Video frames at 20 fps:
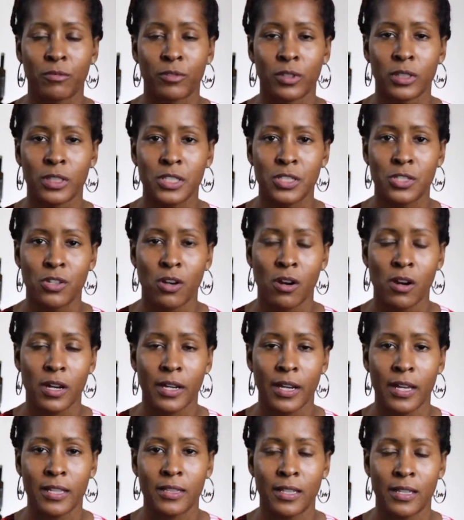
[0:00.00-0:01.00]
really
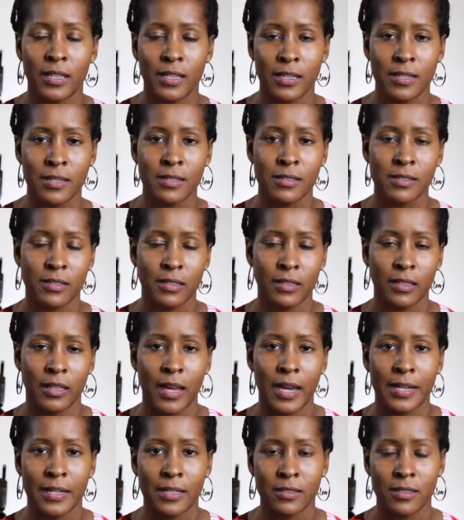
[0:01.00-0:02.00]
dark at the ends and
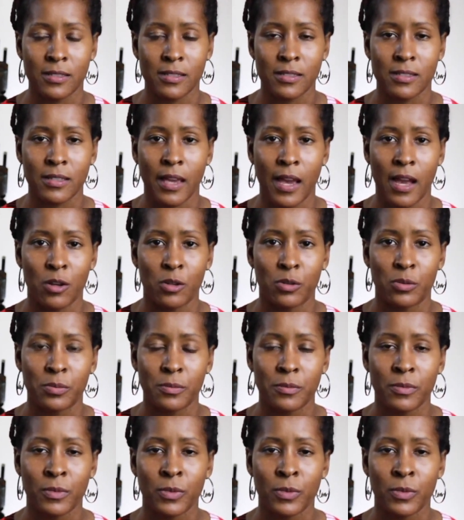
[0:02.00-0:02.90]
light at the scalp.